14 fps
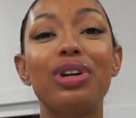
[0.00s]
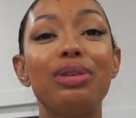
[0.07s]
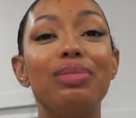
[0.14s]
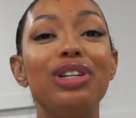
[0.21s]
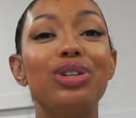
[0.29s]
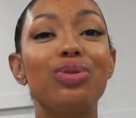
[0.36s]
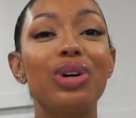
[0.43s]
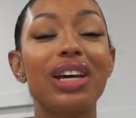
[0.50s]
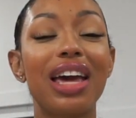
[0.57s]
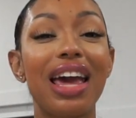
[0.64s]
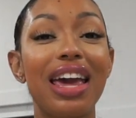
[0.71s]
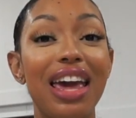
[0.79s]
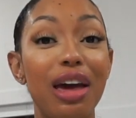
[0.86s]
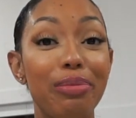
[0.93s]
to be doing
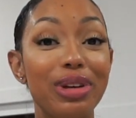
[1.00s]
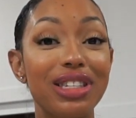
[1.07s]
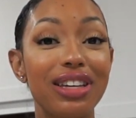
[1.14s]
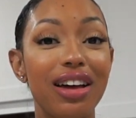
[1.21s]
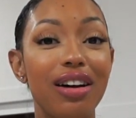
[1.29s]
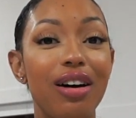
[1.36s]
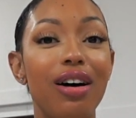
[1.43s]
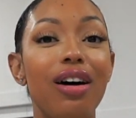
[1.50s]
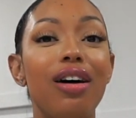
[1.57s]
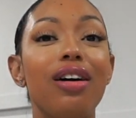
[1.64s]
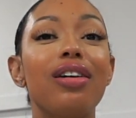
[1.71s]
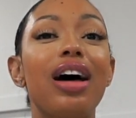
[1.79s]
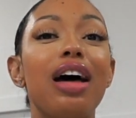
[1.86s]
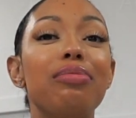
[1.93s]
a Amazon
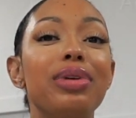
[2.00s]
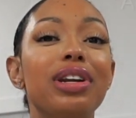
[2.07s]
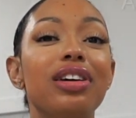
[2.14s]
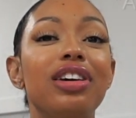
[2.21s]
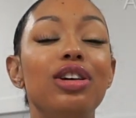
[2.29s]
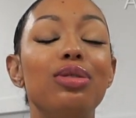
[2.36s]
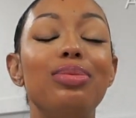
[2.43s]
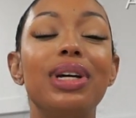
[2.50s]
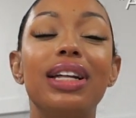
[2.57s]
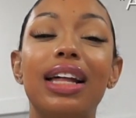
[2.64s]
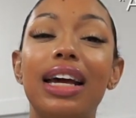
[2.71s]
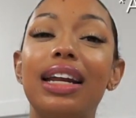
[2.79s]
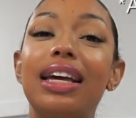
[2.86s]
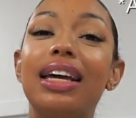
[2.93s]
haul. I've been
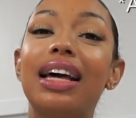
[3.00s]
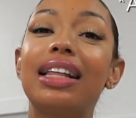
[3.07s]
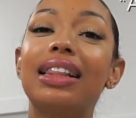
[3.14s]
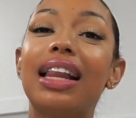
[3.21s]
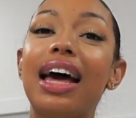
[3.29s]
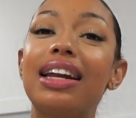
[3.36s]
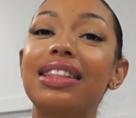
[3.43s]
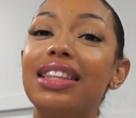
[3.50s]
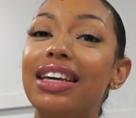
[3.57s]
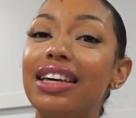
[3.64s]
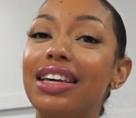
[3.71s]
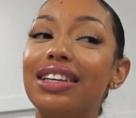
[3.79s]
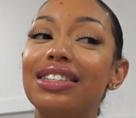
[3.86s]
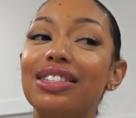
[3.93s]
accumulating a lot of
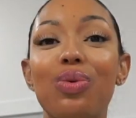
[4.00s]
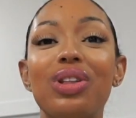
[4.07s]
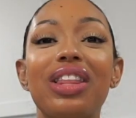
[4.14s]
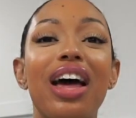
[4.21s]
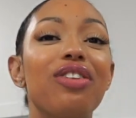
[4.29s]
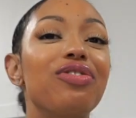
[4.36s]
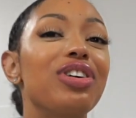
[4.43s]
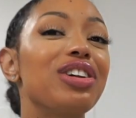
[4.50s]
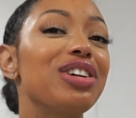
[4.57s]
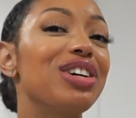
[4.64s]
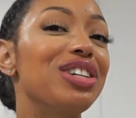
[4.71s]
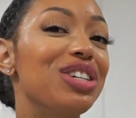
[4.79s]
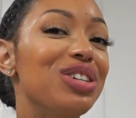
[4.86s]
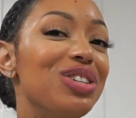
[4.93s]
things. Without further
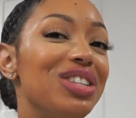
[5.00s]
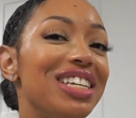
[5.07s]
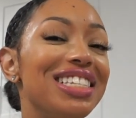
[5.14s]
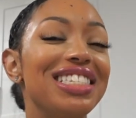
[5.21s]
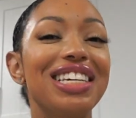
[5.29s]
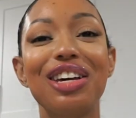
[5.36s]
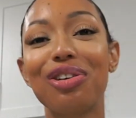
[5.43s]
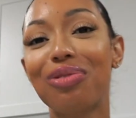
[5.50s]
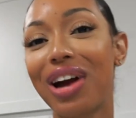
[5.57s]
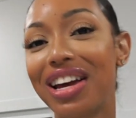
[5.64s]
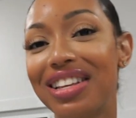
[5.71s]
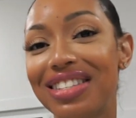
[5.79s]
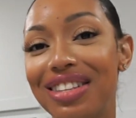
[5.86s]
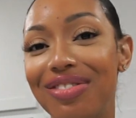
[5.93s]
ado, let's get
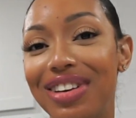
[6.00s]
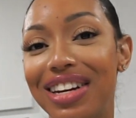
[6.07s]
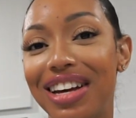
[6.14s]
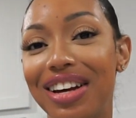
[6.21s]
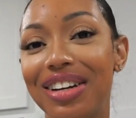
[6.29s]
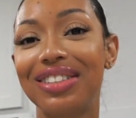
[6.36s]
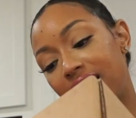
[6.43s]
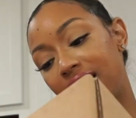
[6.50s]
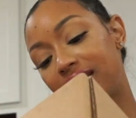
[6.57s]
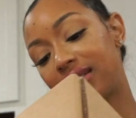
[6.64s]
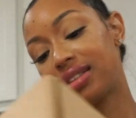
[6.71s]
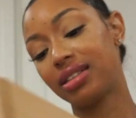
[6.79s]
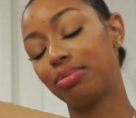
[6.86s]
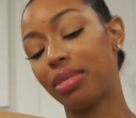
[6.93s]
right into the video. Is
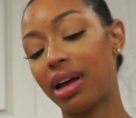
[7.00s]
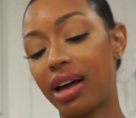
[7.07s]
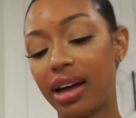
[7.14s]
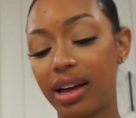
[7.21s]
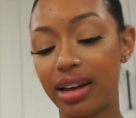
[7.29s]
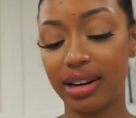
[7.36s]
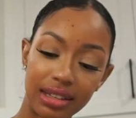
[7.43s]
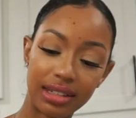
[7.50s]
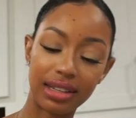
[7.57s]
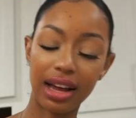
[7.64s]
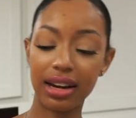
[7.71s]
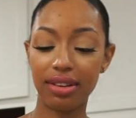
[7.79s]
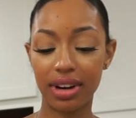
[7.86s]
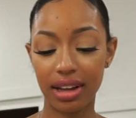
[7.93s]
this mine? It's
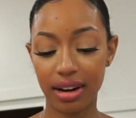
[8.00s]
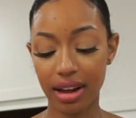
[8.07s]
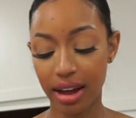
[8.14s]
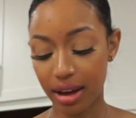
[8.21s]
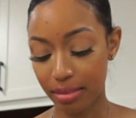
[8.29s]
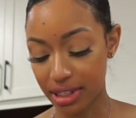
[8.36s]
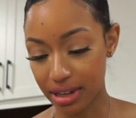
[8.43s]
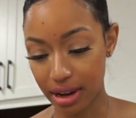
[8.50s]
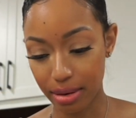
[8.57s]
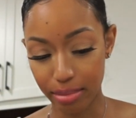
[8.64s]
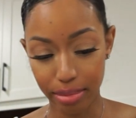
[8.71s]
not even in an Amazon